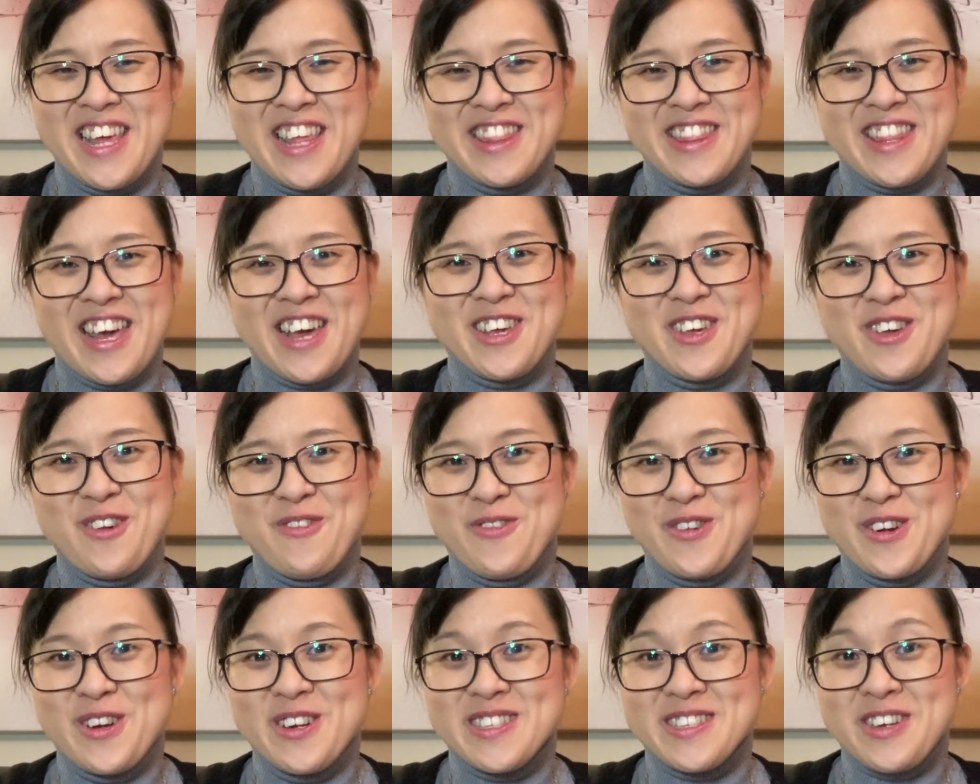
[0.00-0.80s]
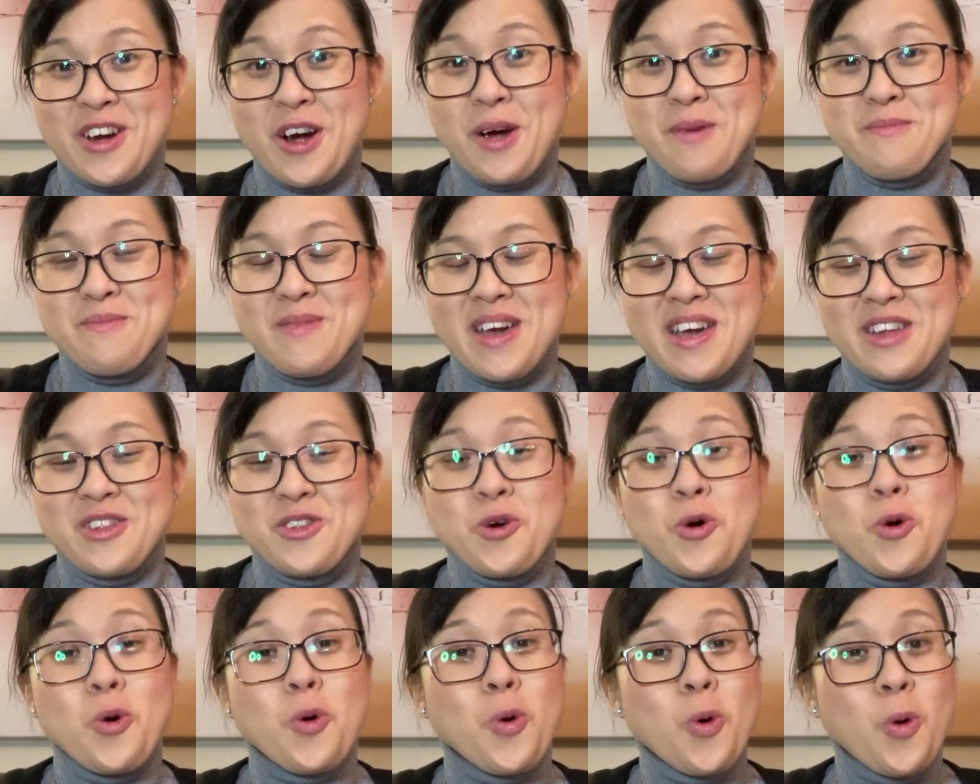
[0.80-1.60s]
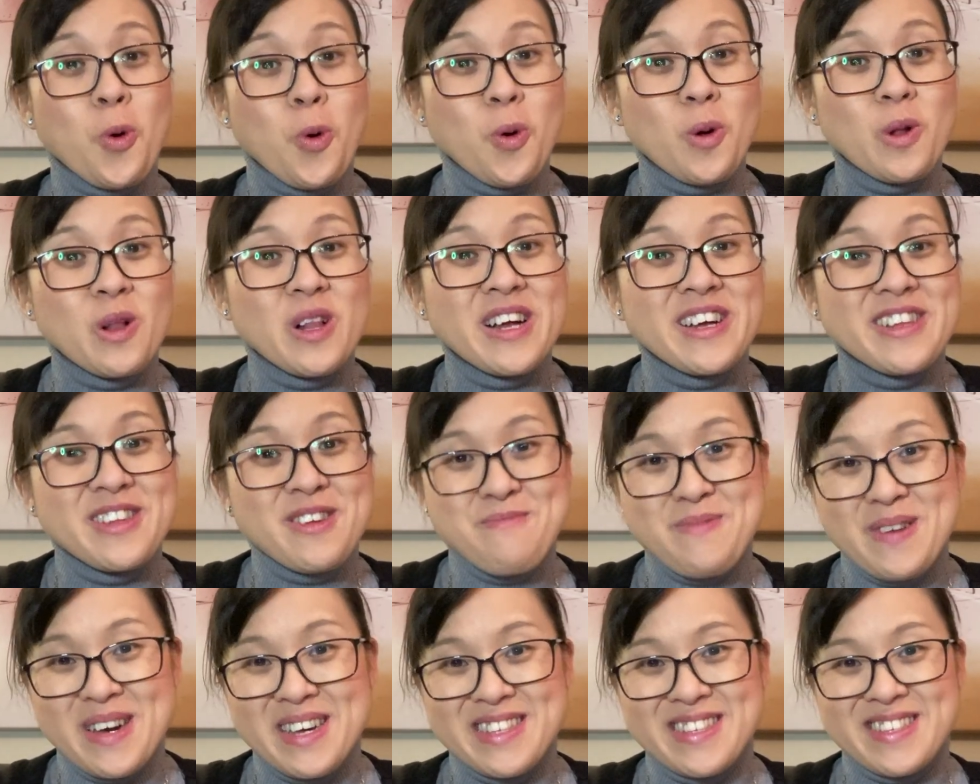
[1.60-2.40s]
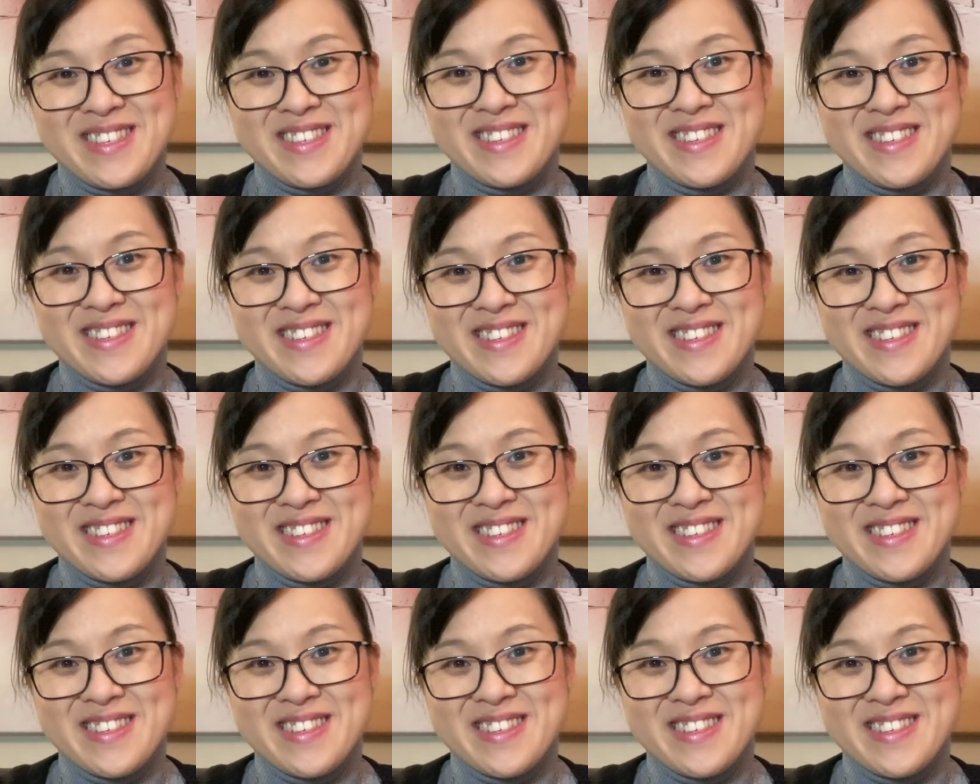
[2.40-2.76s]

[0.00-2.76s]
Thank you for your time, and all the best.